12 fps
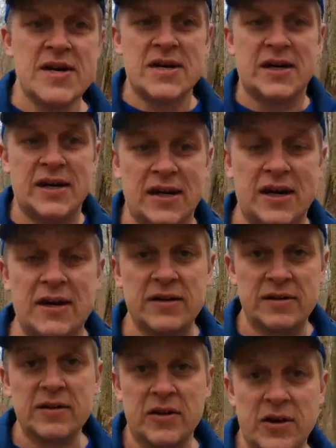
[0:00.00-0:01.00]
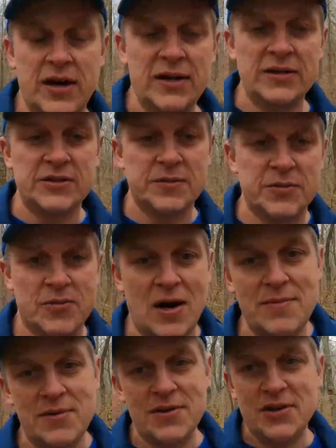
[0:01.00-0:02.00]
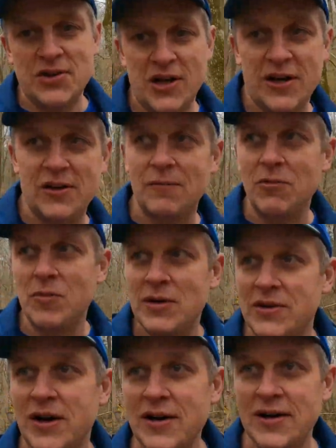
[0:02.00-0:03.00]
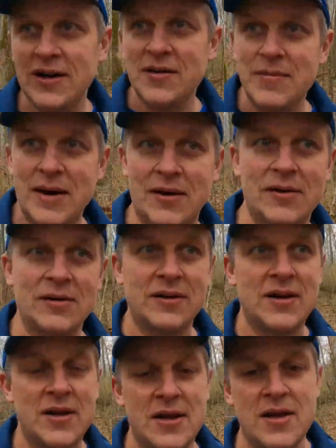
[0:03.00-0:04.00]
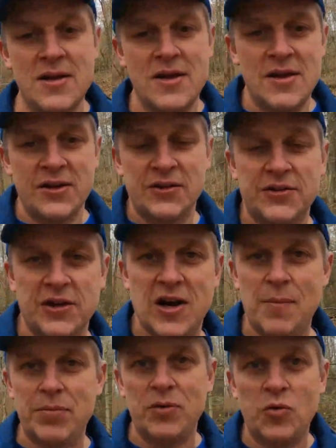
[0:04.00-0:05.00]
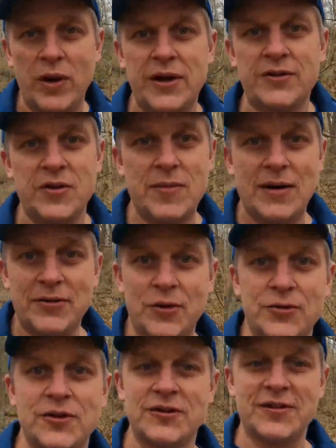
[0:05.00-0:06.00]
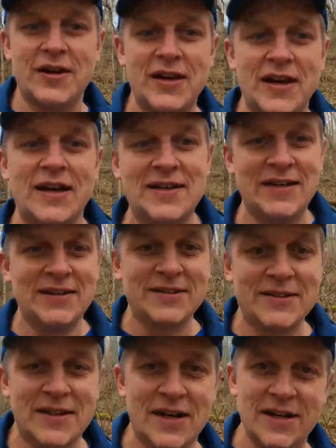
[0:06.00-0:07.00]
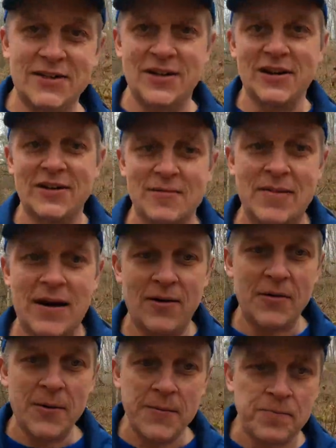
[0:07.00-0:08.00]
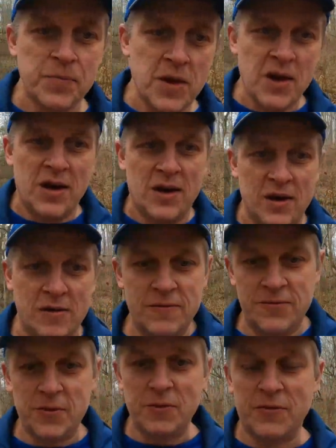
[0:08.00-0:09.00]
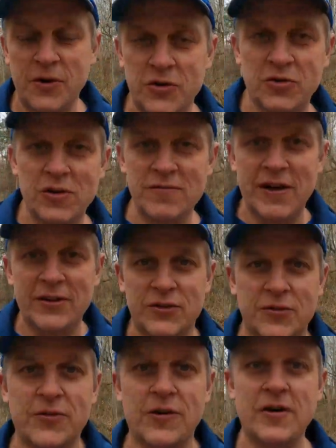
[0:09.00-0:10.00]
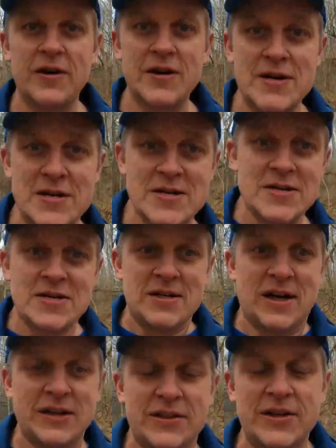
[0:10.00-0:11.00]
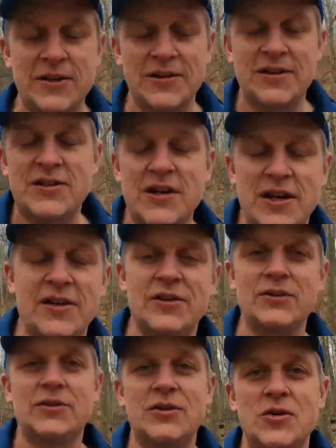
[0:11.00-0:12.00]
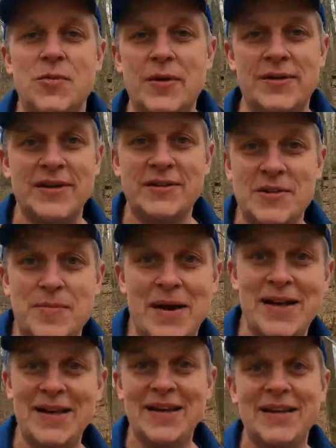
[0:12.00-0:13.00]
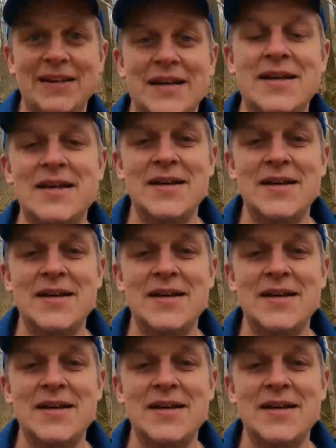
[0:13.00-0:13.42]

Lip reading: go ahead and subscribe to the channel. I'm going to be talking about in just a couple of weeks about those exciting ideas that I talked about, of some virtual events for us here at the channel to participate in.